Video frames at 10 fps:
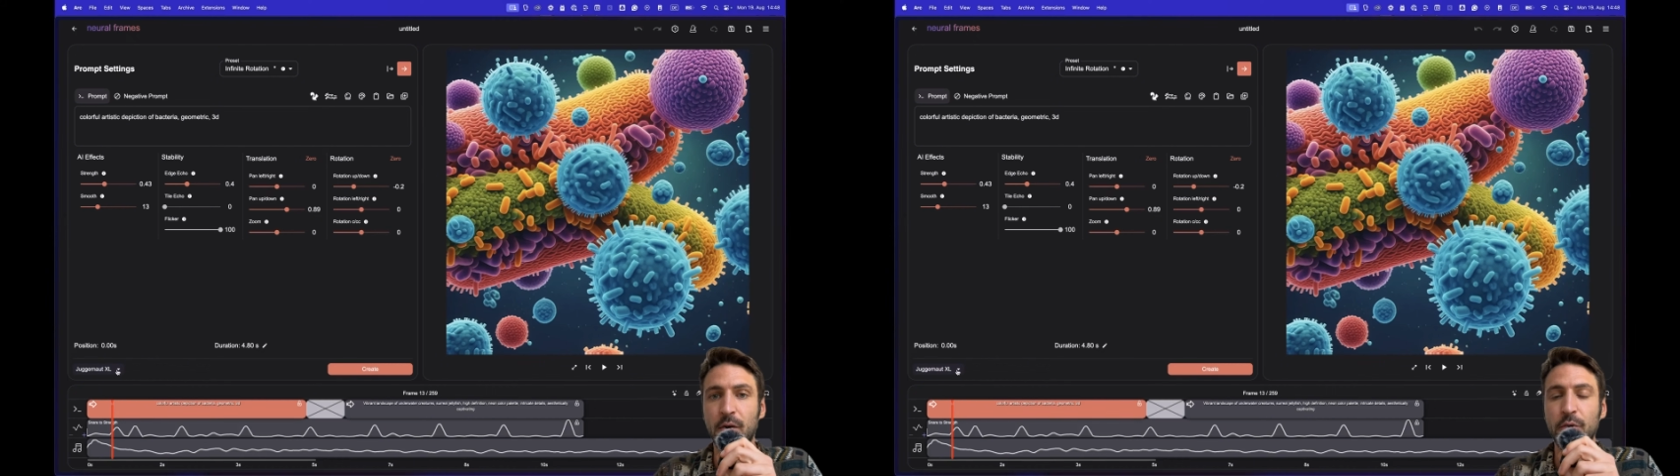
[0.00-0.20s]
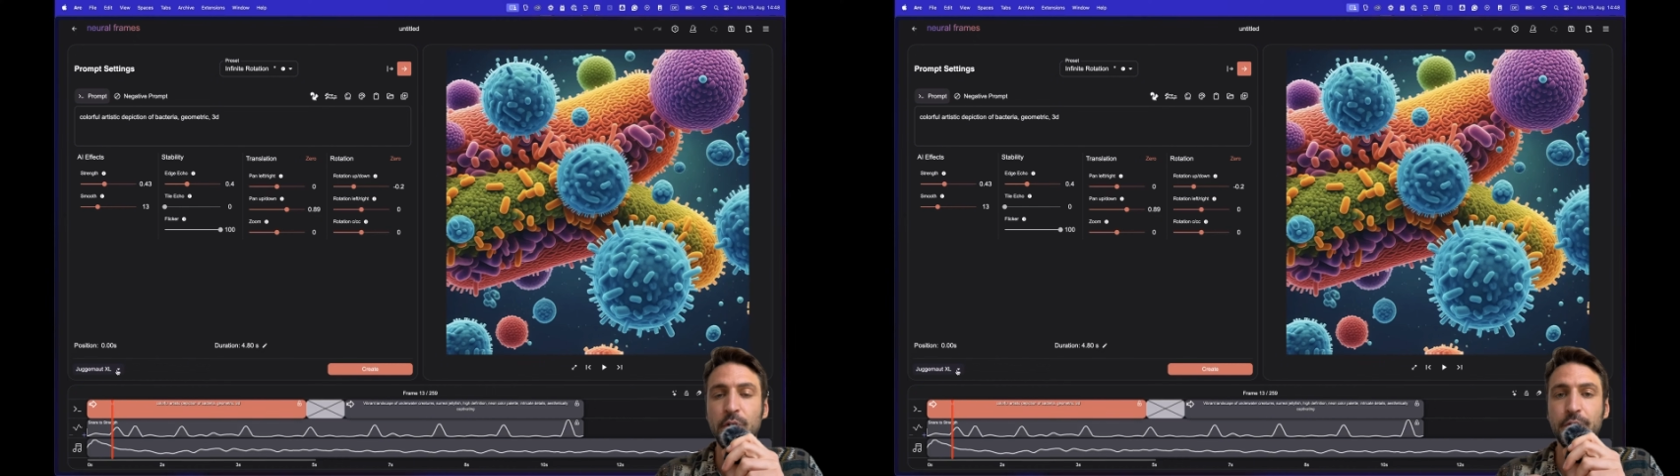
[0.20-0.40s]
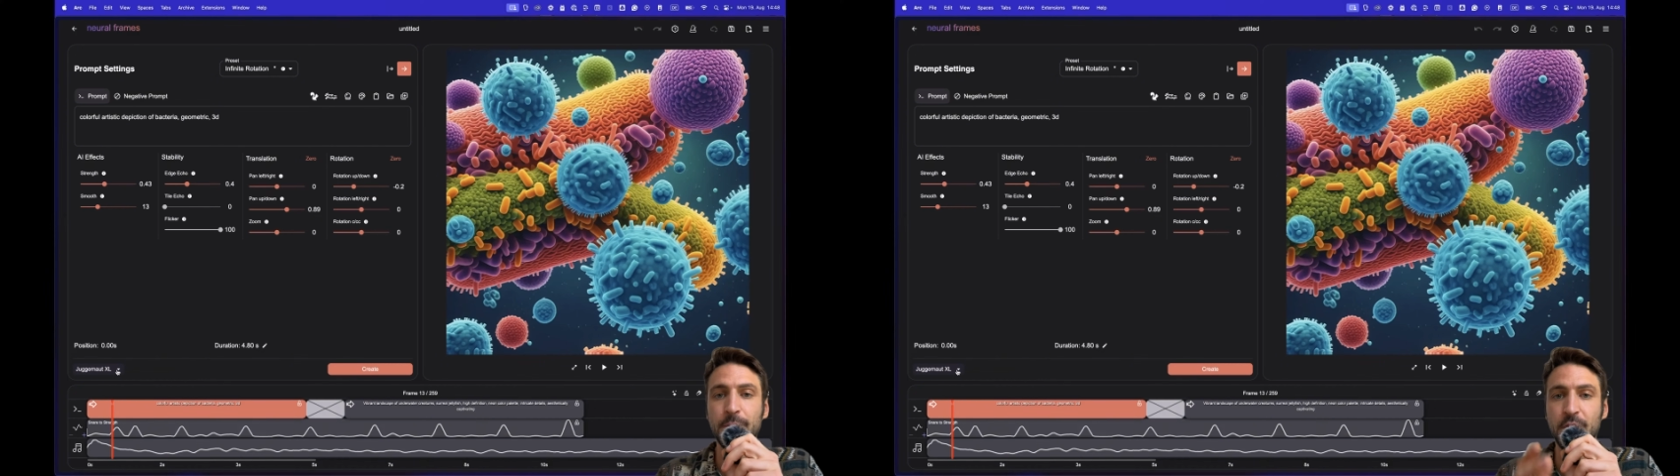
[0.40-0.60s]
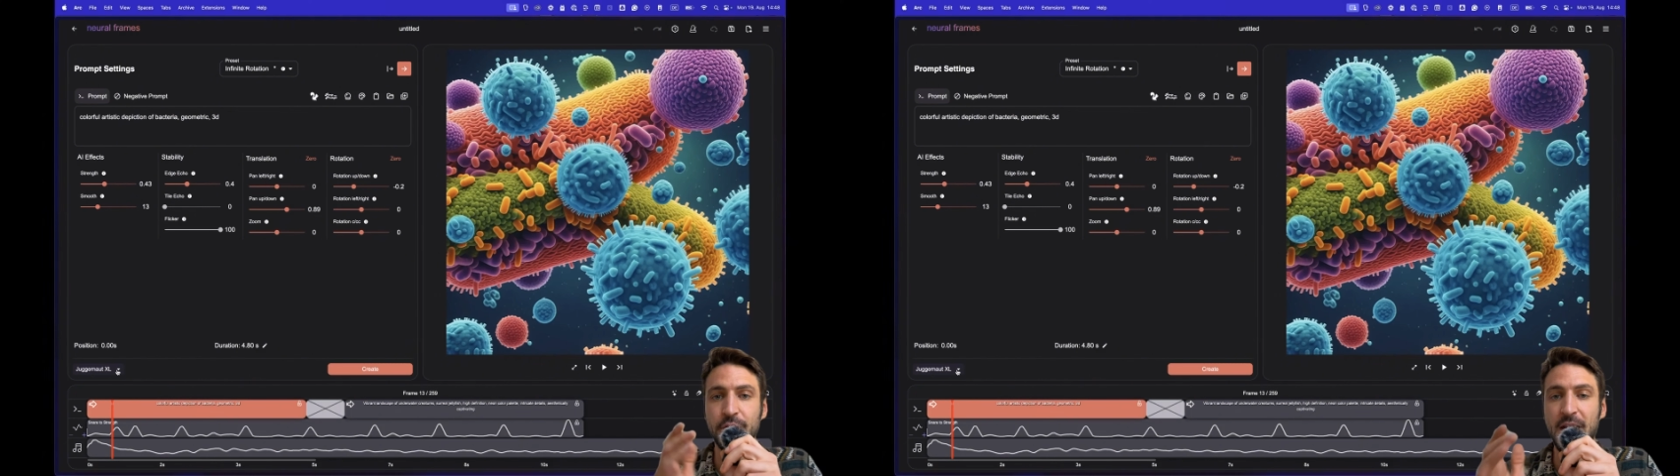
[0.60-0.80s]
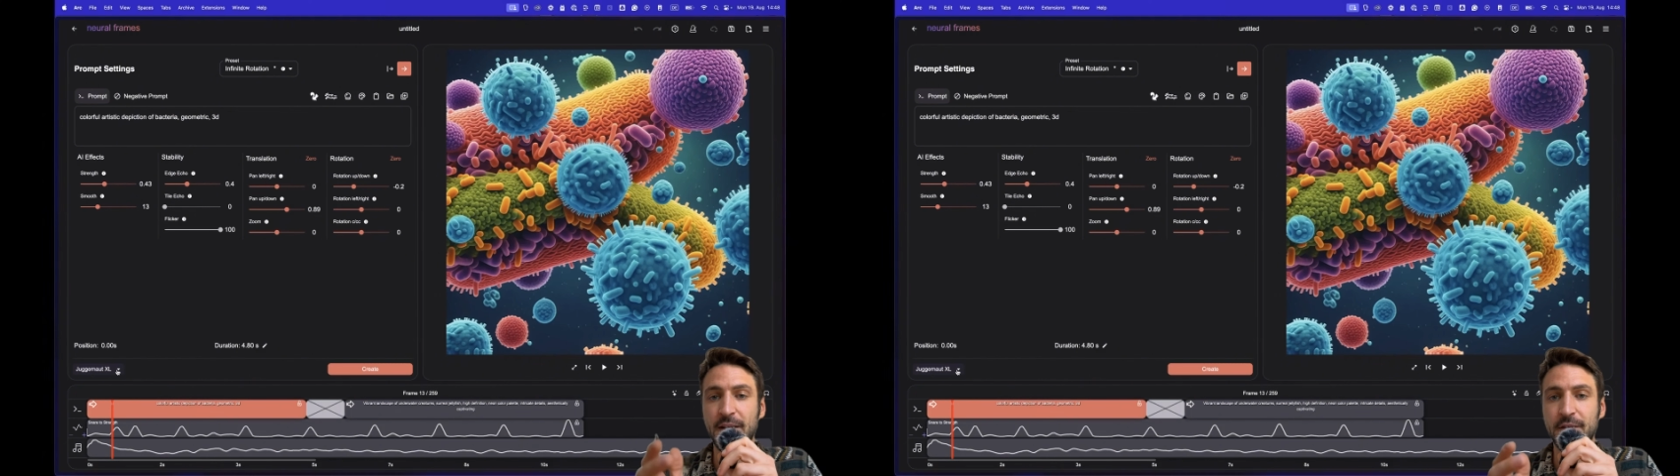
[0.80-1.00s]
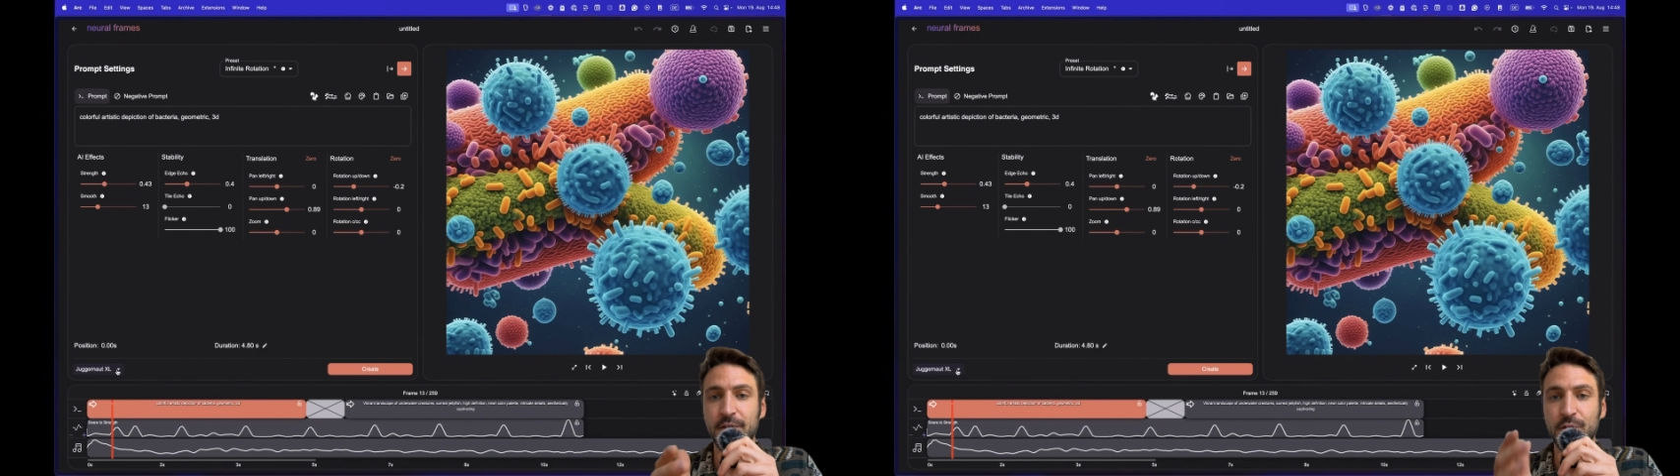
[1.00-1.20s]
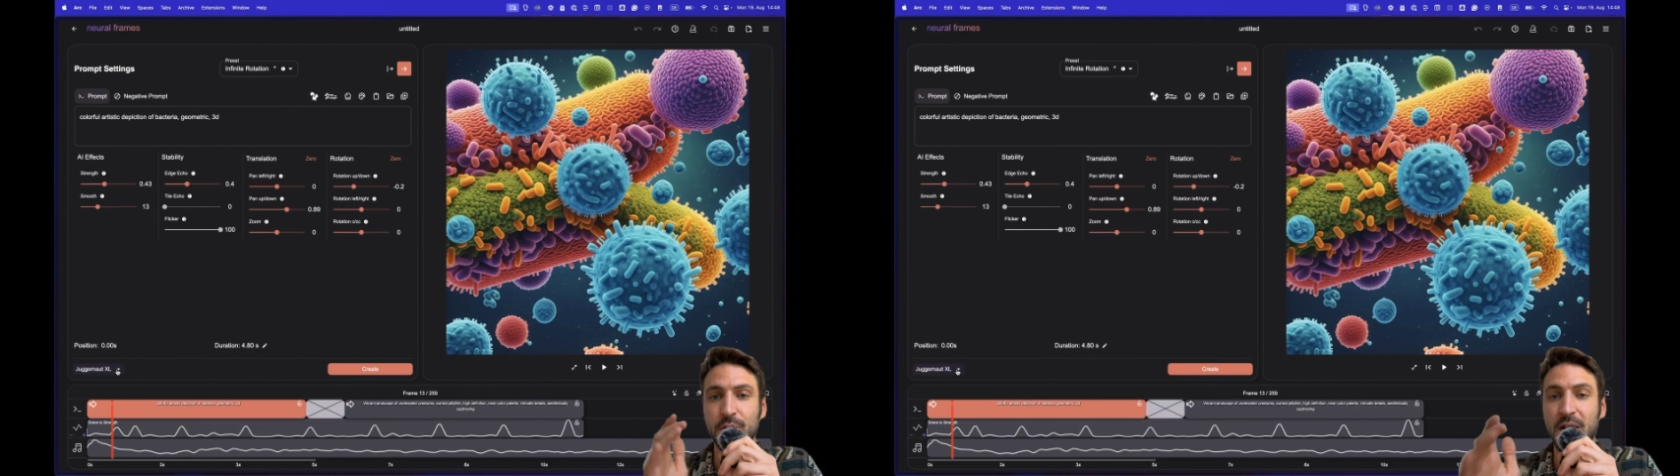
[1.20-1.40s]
On Frames you have access to